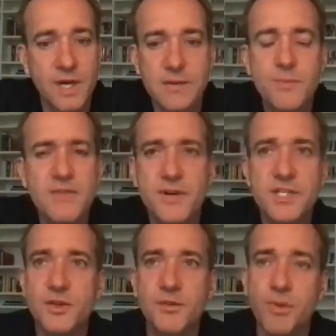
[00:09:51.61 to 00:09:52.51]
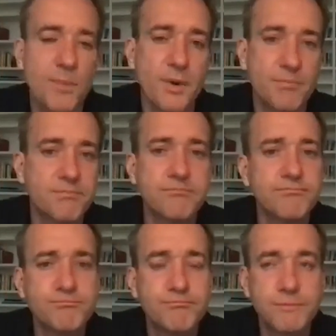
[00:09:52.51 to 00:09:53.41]
That was my first sort of proper
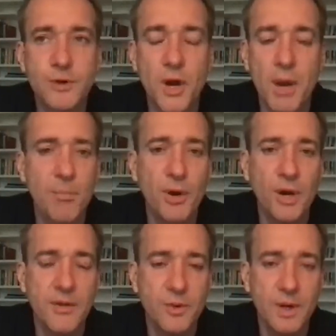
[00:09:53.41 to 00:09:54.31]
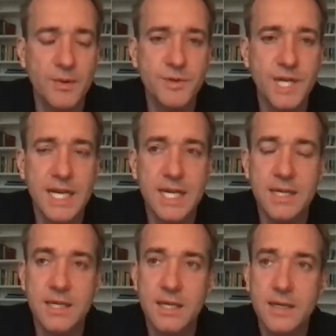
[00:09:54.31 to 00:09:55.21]
grown-up book I thought I was reading, and